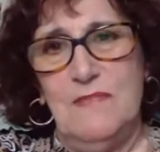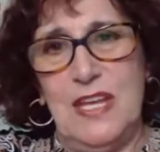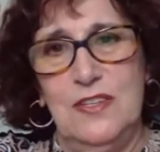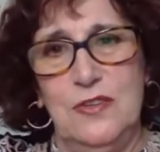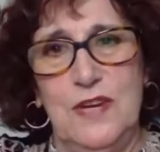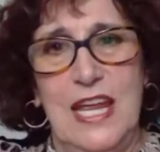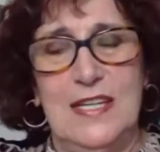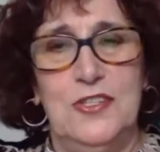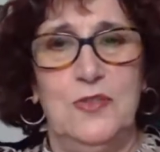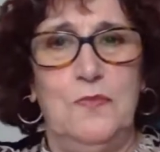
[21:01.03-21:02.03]
and you
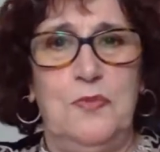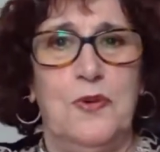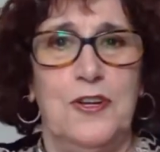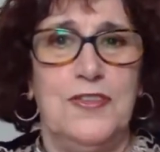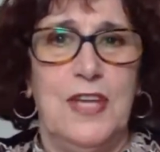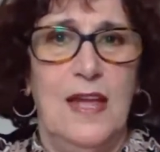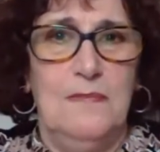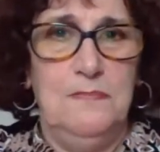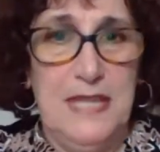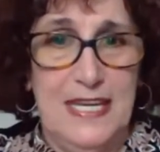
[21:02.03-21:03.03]
get to point
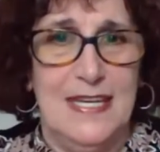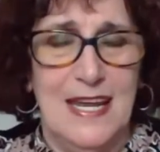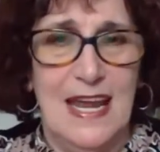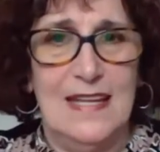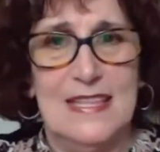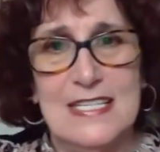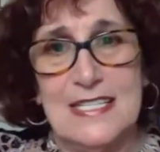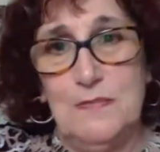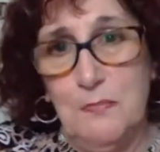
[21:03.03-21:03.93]
B. And this